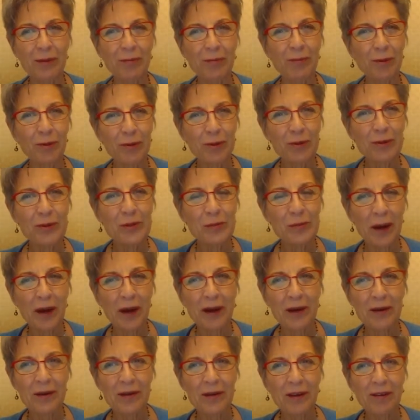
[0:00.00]
produced
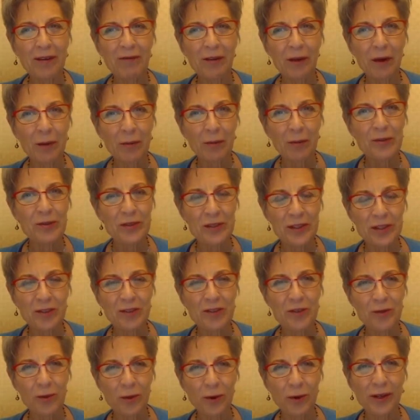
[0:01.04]
by a very
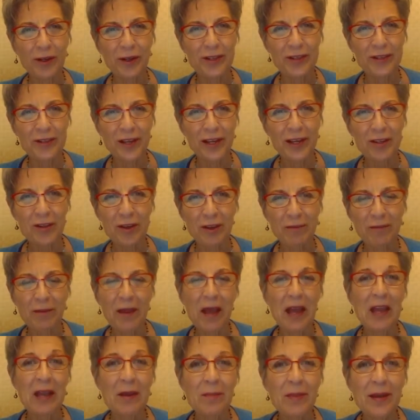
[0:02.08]
prestigious organization,
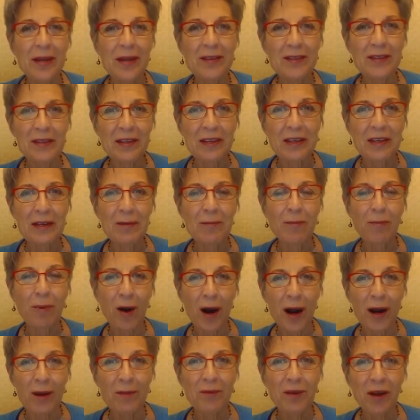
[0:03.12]
ABC
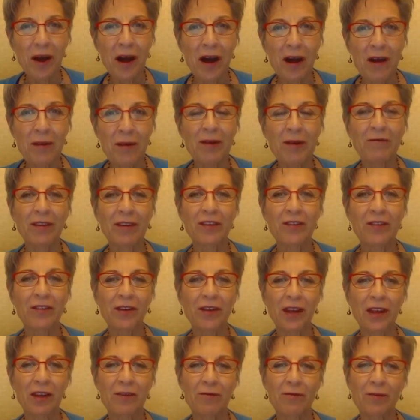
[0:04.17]
Primetime
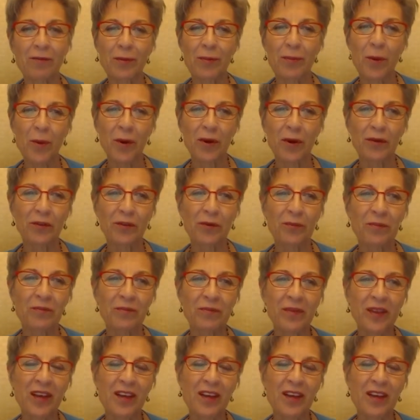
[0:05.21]
Investigative Reports.